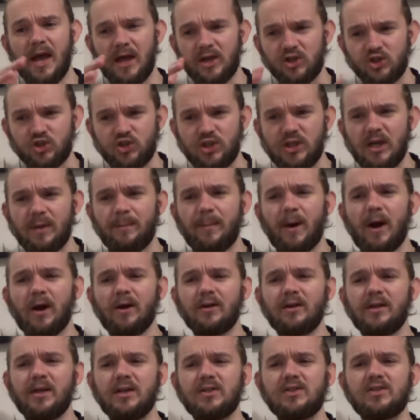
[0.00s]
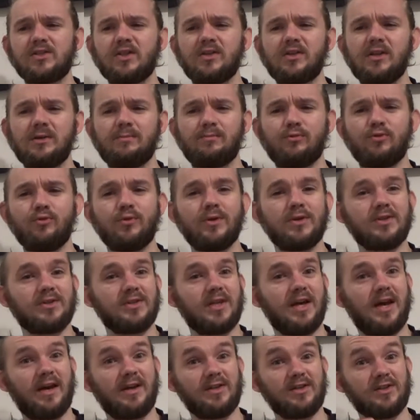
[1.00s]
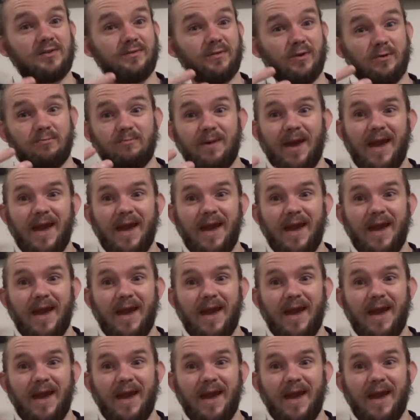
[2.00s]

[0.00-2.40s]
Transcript: She apparently had studied brewing science for